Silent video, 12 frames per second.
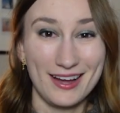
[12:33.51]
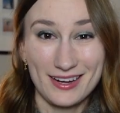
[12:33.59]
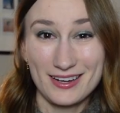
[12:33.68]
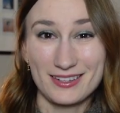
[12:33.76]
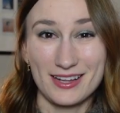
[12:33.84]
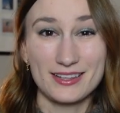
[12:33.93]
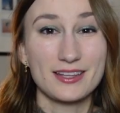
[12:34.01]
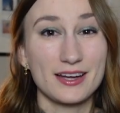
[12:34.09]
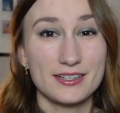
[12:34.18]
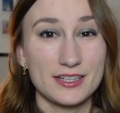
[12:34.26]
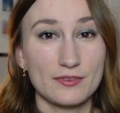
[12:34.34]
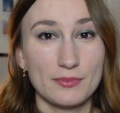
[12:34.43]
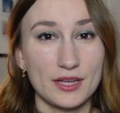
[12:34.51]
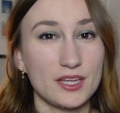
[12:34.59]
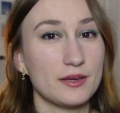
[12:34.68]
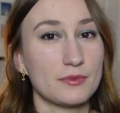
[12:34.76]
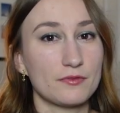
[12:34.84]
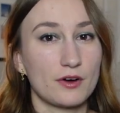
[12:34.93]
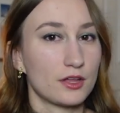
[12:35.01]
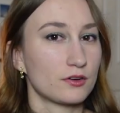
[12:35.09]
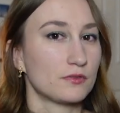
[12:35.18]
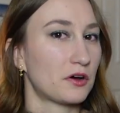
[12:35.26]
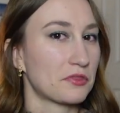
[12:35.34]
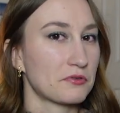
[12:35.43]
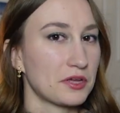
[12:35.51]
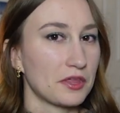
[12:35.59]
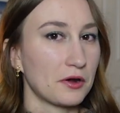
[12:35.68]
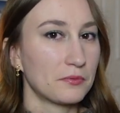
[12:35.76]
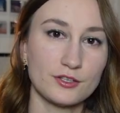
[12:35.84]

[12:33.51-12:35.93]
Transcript: I kind of like the idea of making him the father of all three though.